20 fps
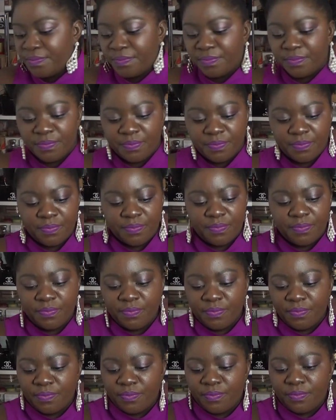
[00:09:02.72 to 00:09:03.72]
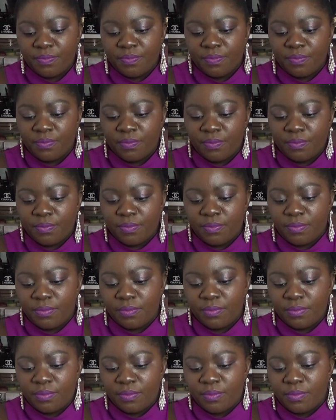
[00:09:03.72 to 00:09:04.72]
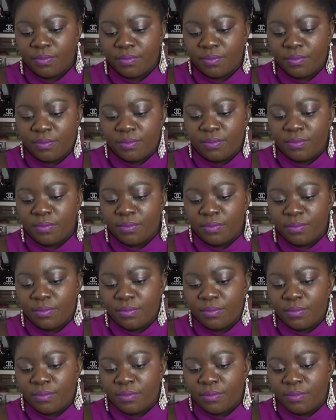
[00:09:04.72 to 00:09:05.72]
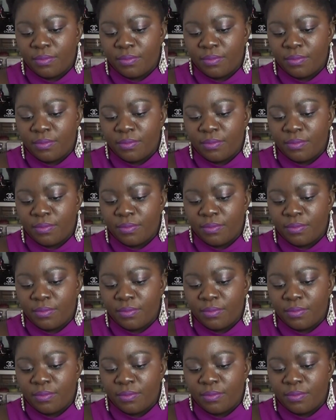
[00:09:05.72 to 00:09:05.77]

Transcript: Nothing is said.